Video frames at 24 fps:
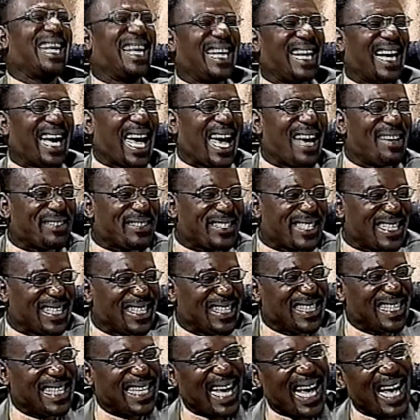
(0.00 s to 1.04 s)
I know.
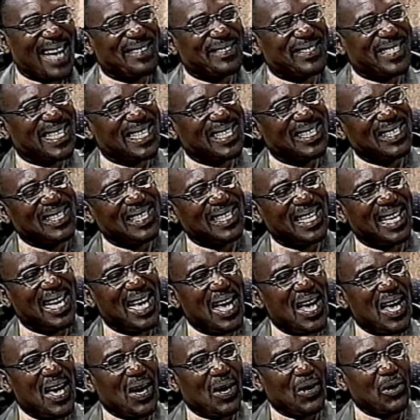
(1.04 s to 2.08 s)
Absolutely.
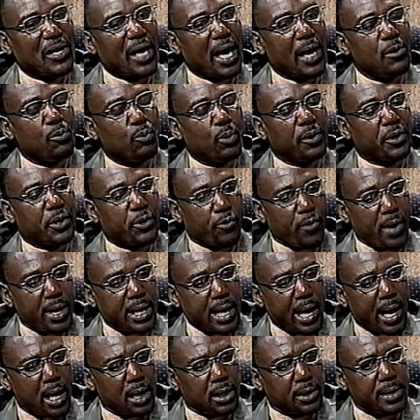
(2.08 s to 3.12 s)
Okay, well, great,
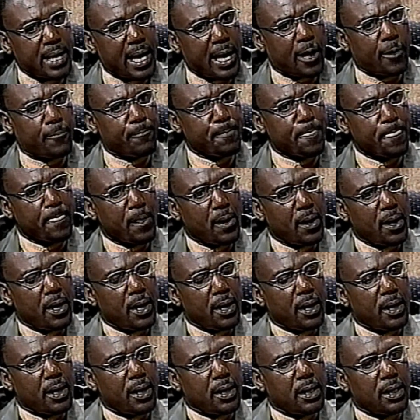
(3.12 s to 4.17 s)
Al. Now,
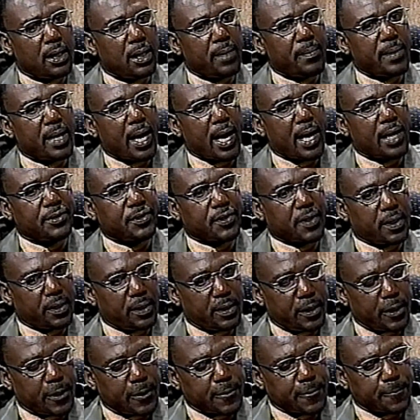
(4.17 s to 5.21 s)
let me ask you
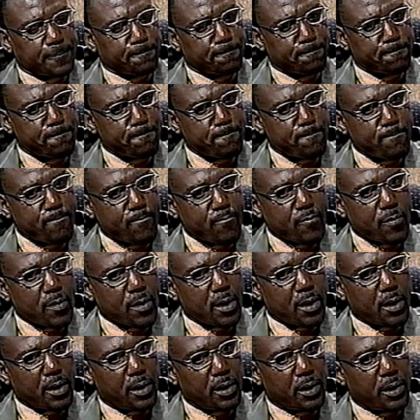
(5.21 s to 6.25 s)
this.
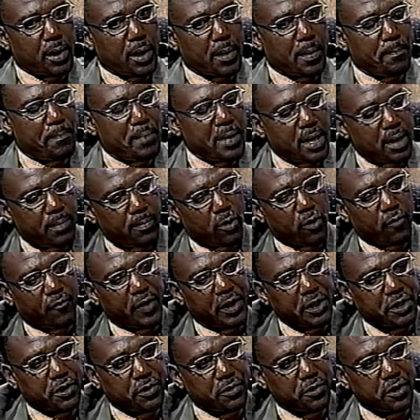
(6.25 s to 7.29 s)
Being a
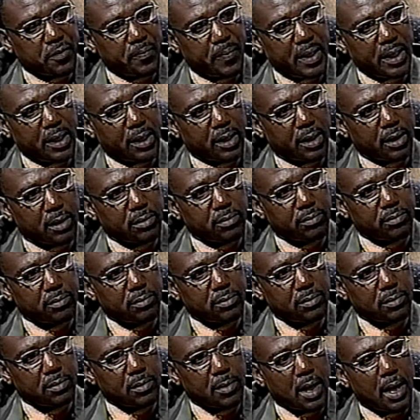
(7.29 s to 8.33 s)
motivational speaker,
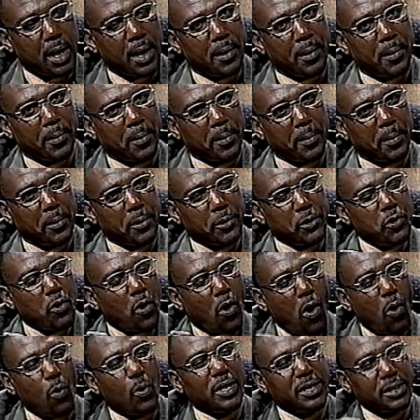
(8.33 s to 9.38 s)
you
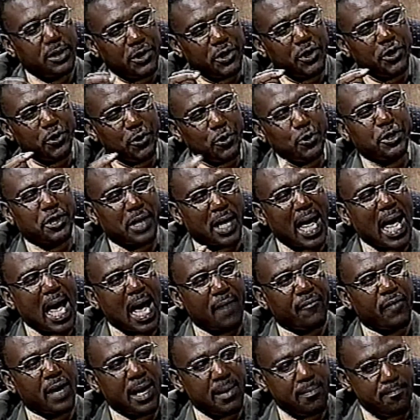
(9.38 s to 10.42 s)
usually
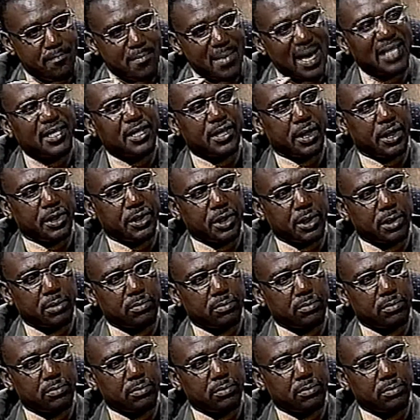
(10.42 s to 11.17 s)
have a message,